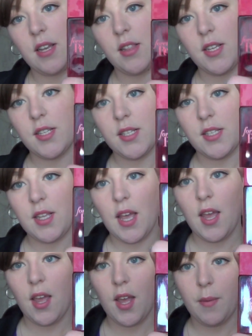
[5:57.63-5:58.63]
And this is
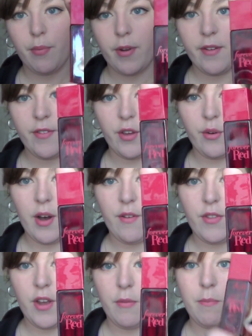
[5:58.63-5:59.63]
a preview
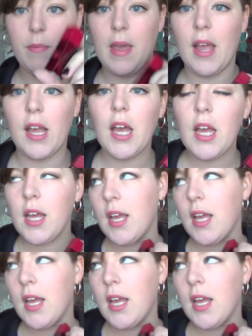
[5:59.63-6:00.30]
of their big,